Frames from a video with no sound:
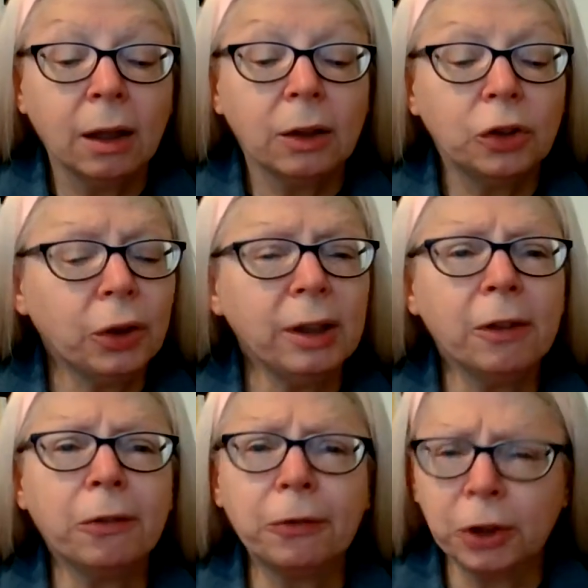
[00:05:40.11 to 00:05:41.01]
During the
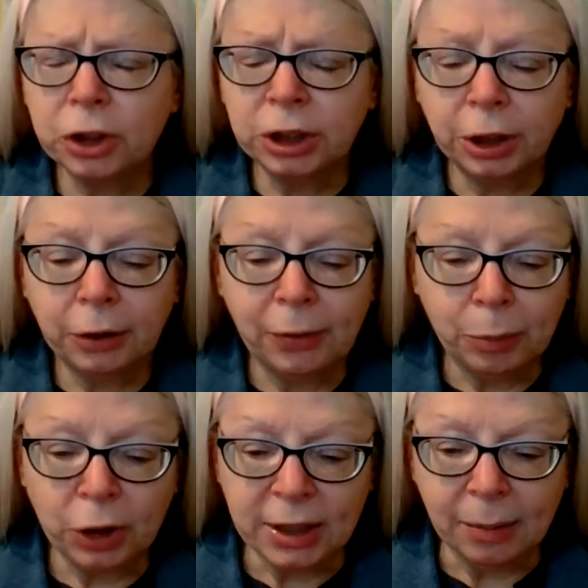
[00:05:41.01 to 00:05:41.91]
first year of
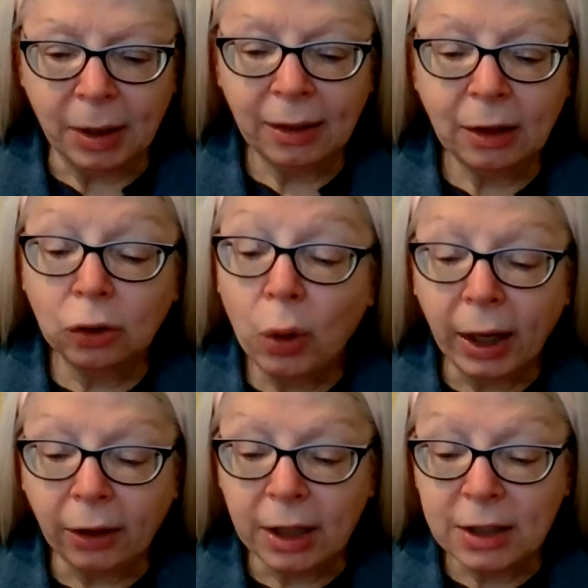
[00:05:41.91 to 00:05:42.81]
imprisonment, the
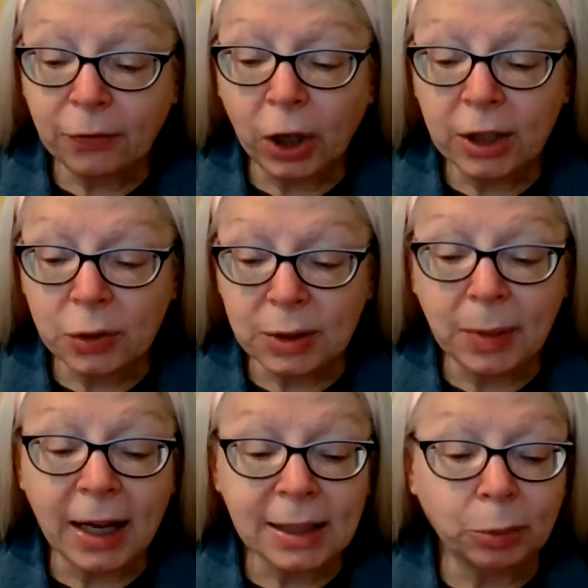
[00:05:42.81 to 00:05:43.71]
lawyer, as far as was
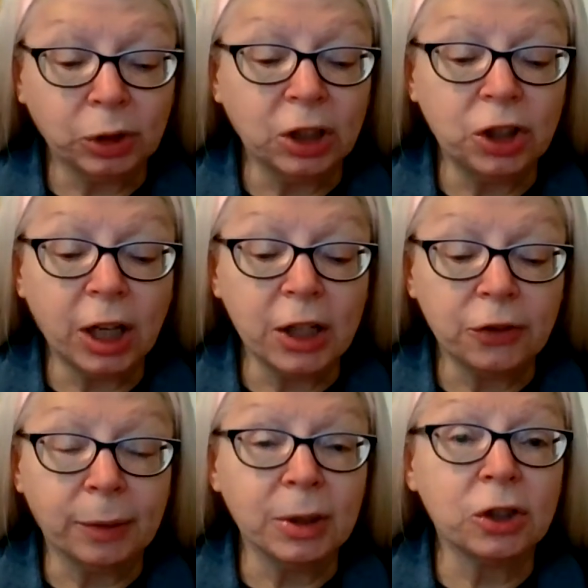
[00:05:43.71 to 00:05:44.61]
possible to judge
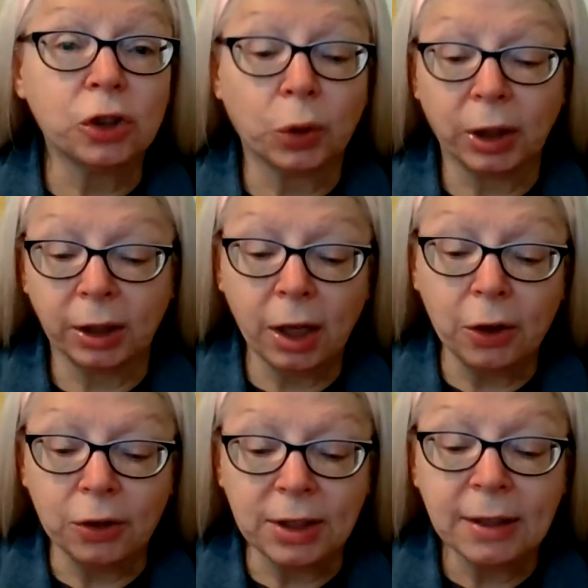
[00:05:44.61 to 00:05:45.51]
from his short
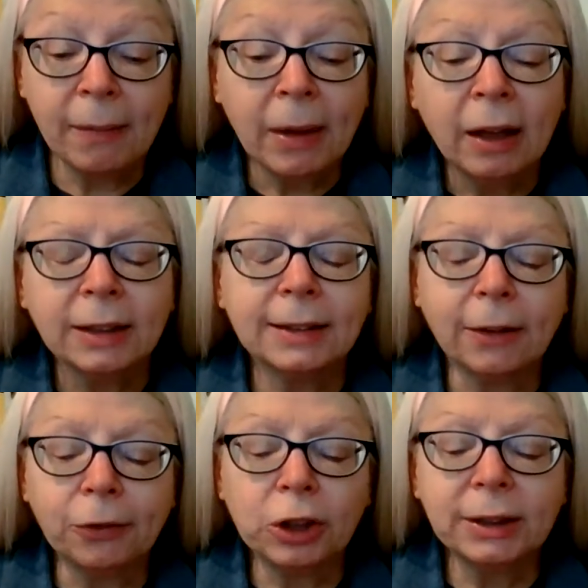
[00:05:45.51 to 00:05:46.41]
notes,
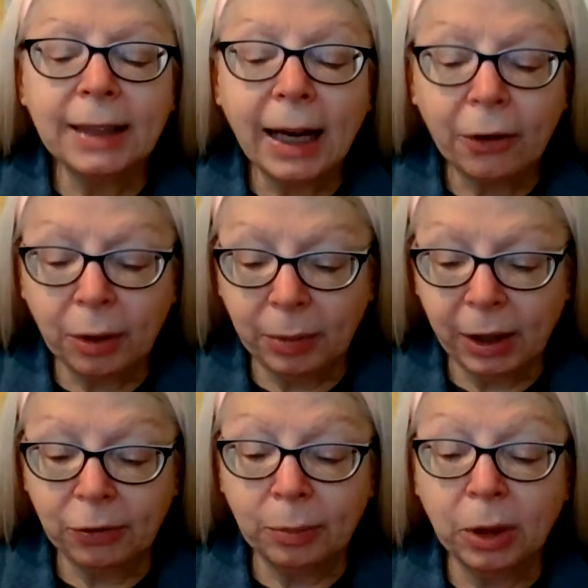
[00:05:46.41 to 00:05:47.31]
suffered terribly
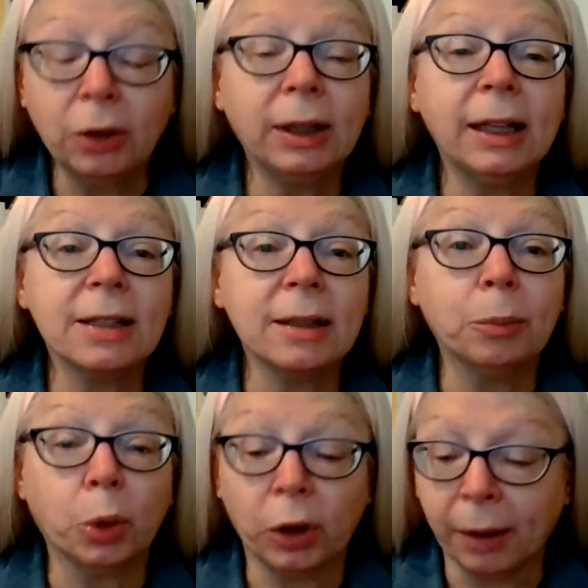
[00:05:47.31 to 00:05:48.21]
from loneliness and
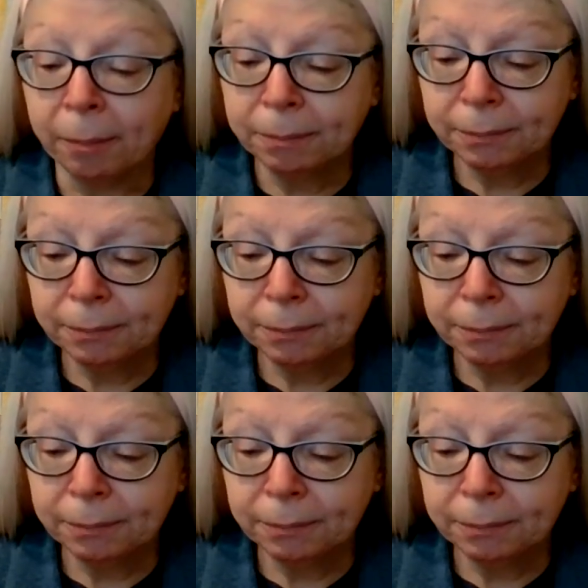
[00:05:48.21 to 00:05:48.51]
boredom.